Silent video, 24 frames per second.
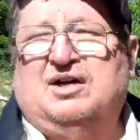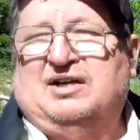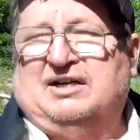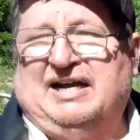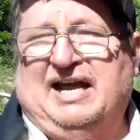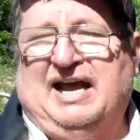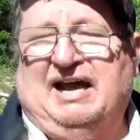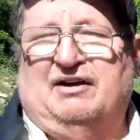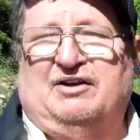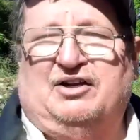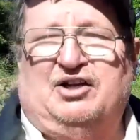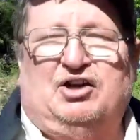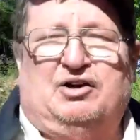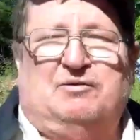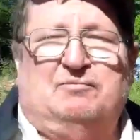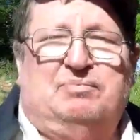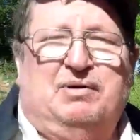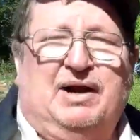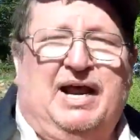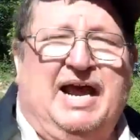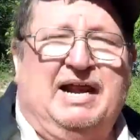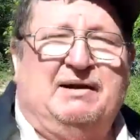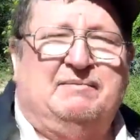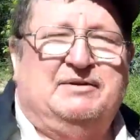Now, you can
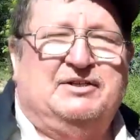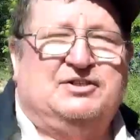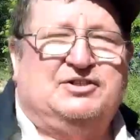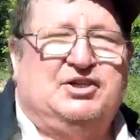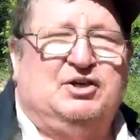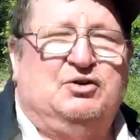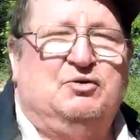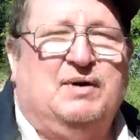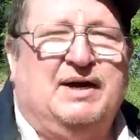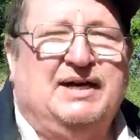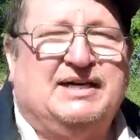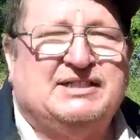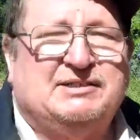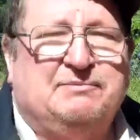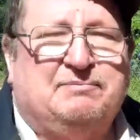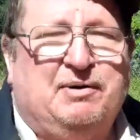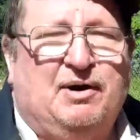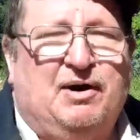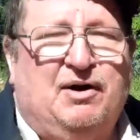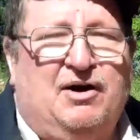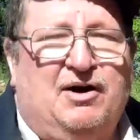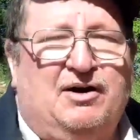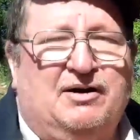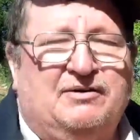plant them in two weeks
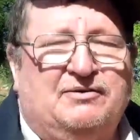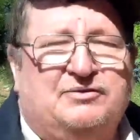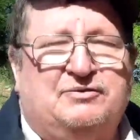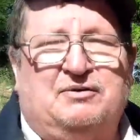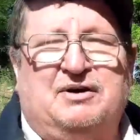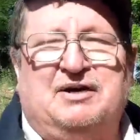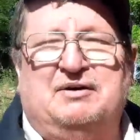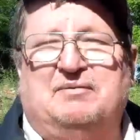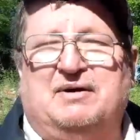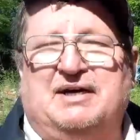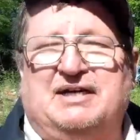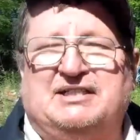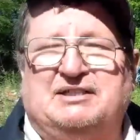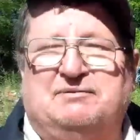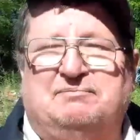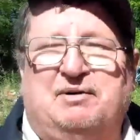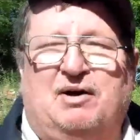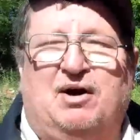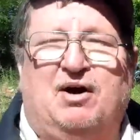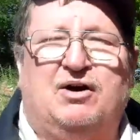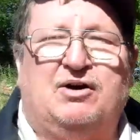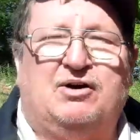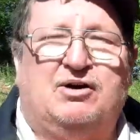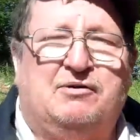apart, three weeks
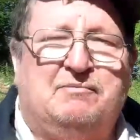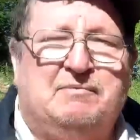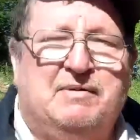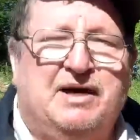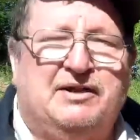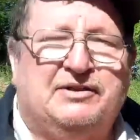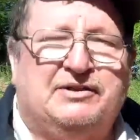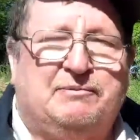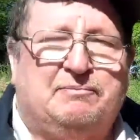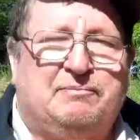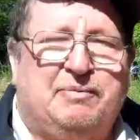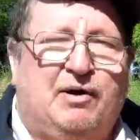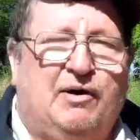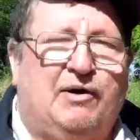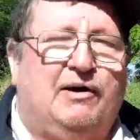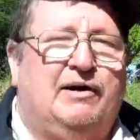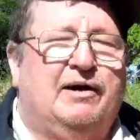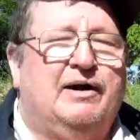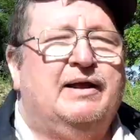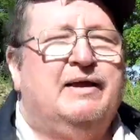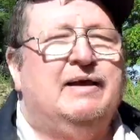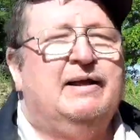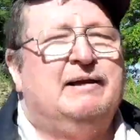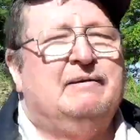apart, or a month apart.
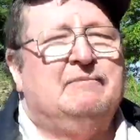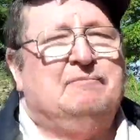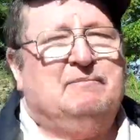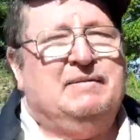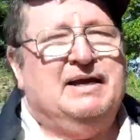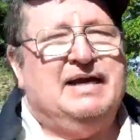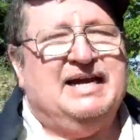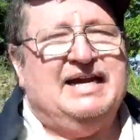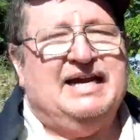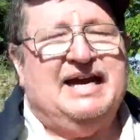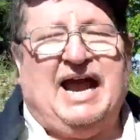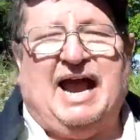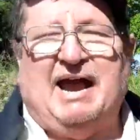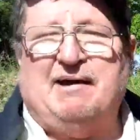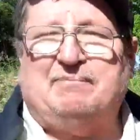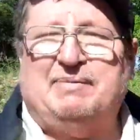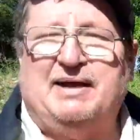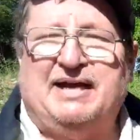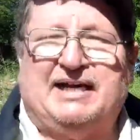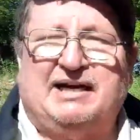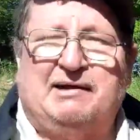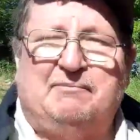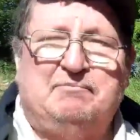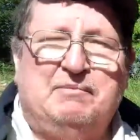Me, I
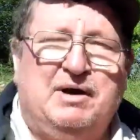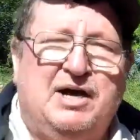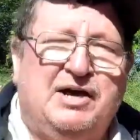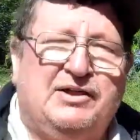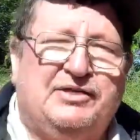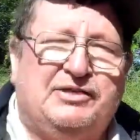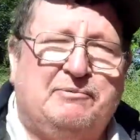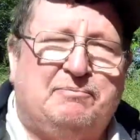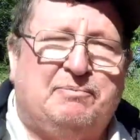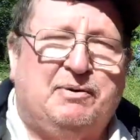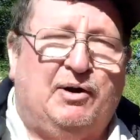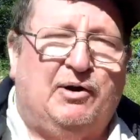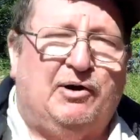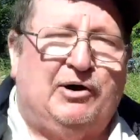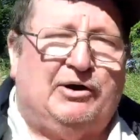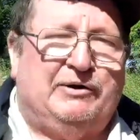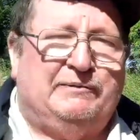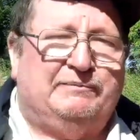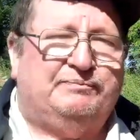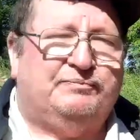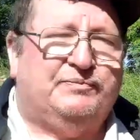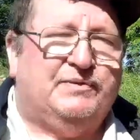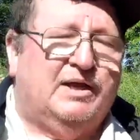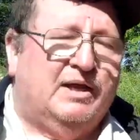pick a month apart.
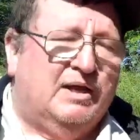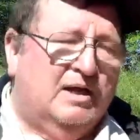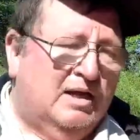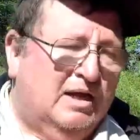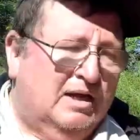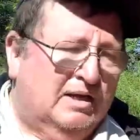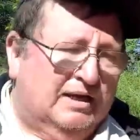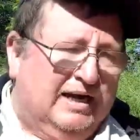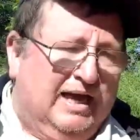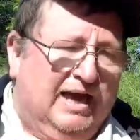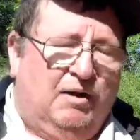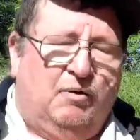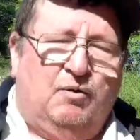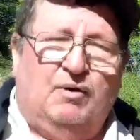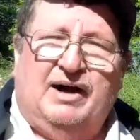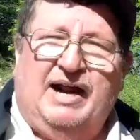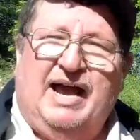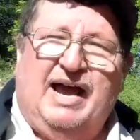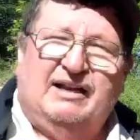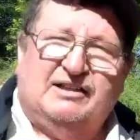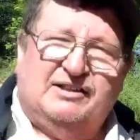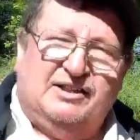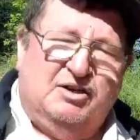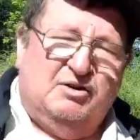Now what
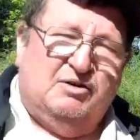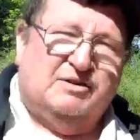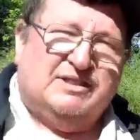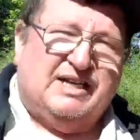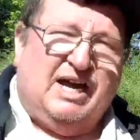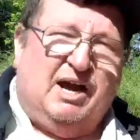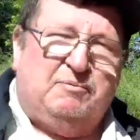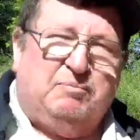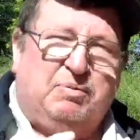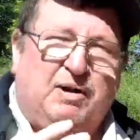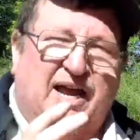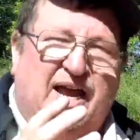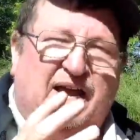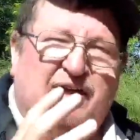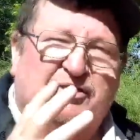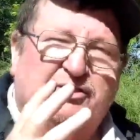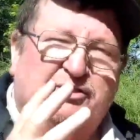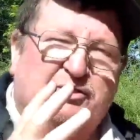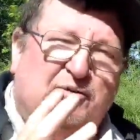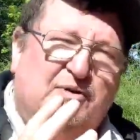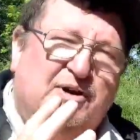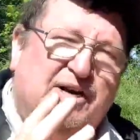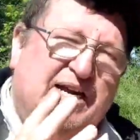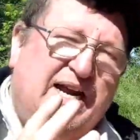I'll do is I'll plant
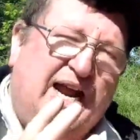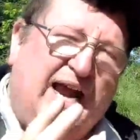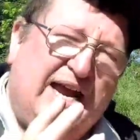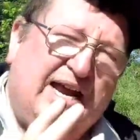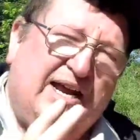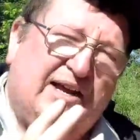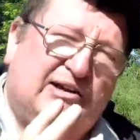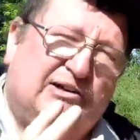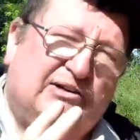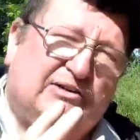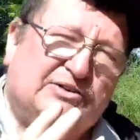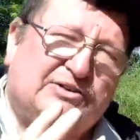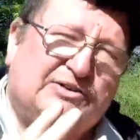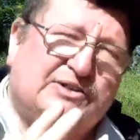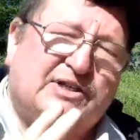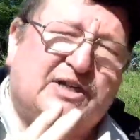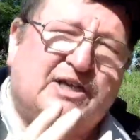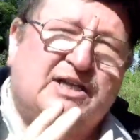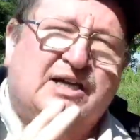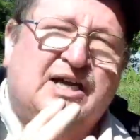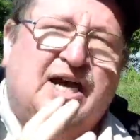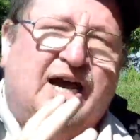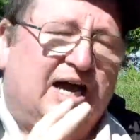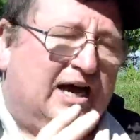three hills
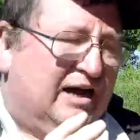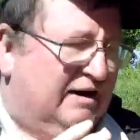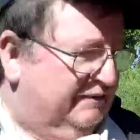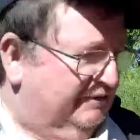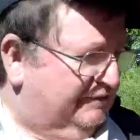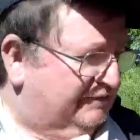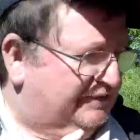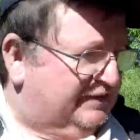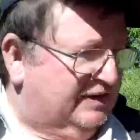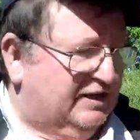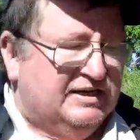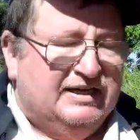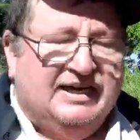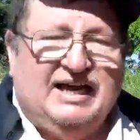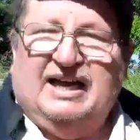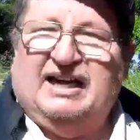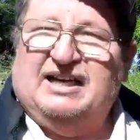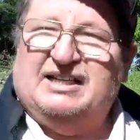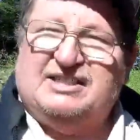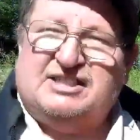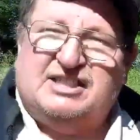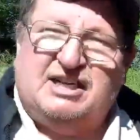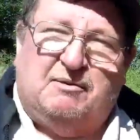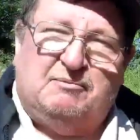of the
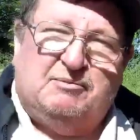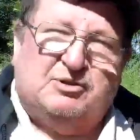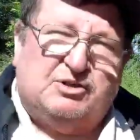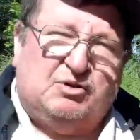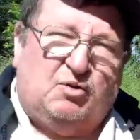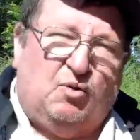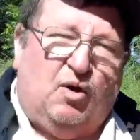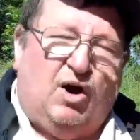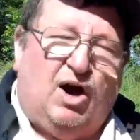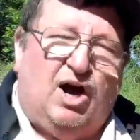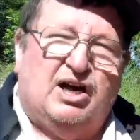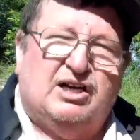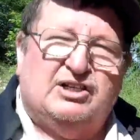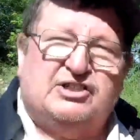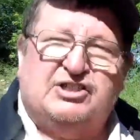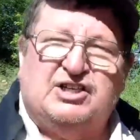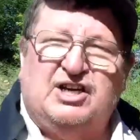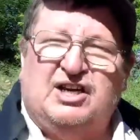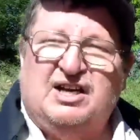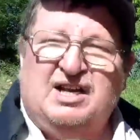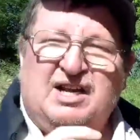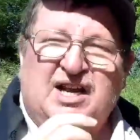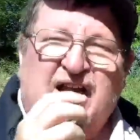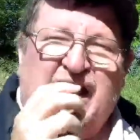yellow summer squash
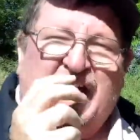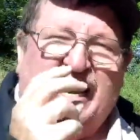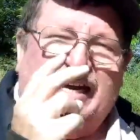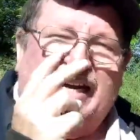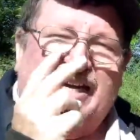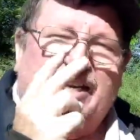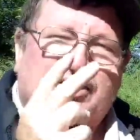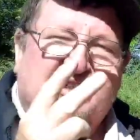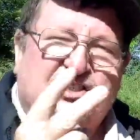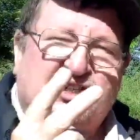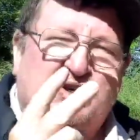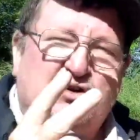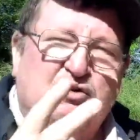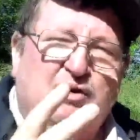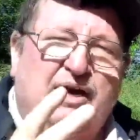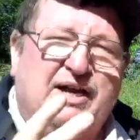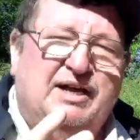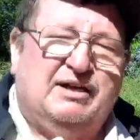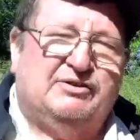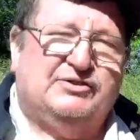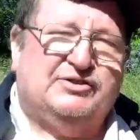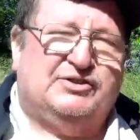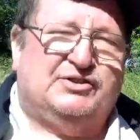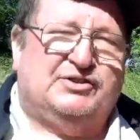and then two
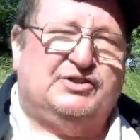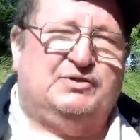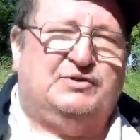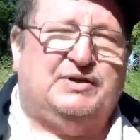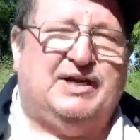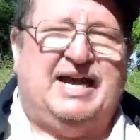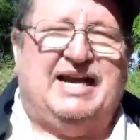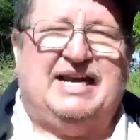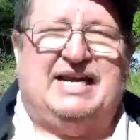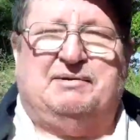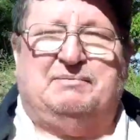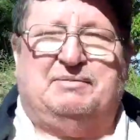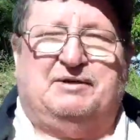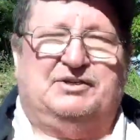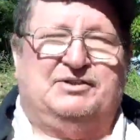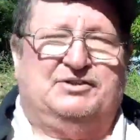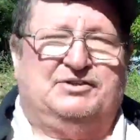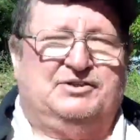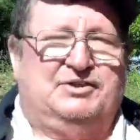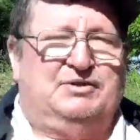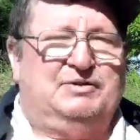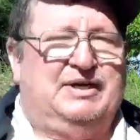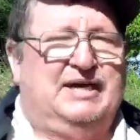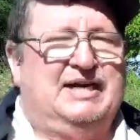hills of zucchini
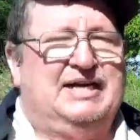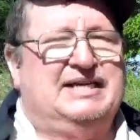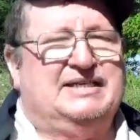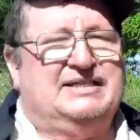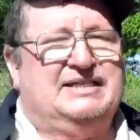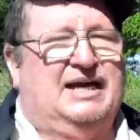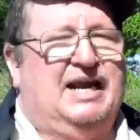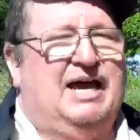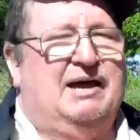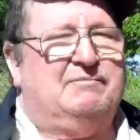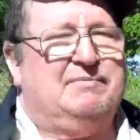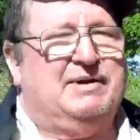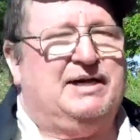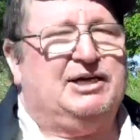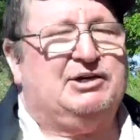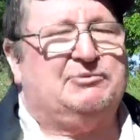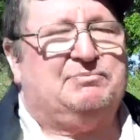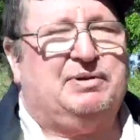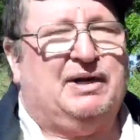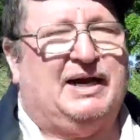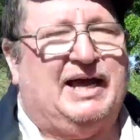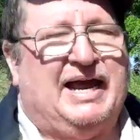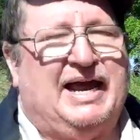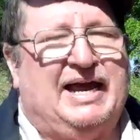because zucchini is a lot bigger
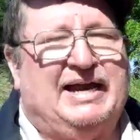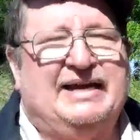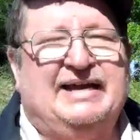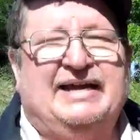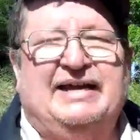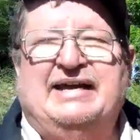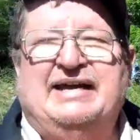plant